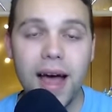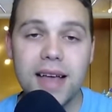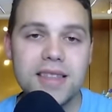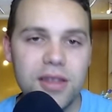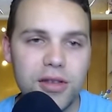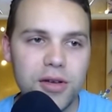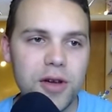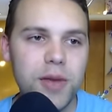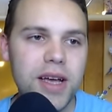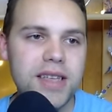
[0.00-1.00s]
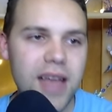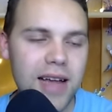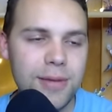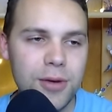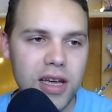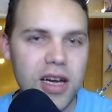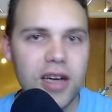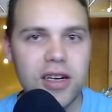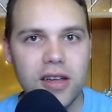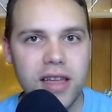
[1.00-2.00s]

as the third best Anemo character.